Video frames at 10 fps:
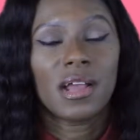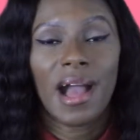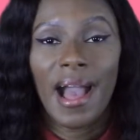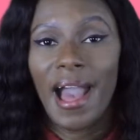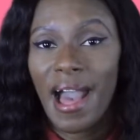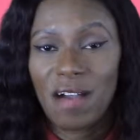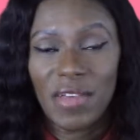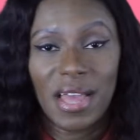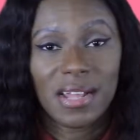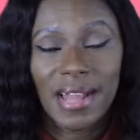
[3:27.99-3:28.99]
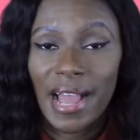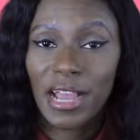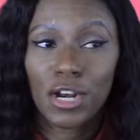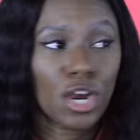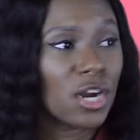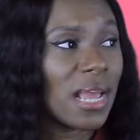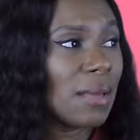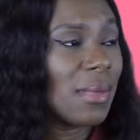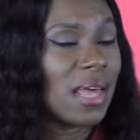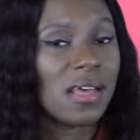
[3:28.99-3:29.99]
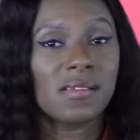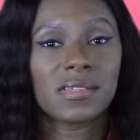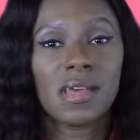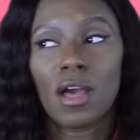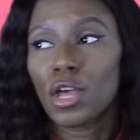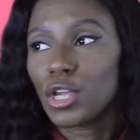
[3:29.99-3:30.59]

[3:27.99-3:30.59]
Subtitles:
I have a client. Her name is,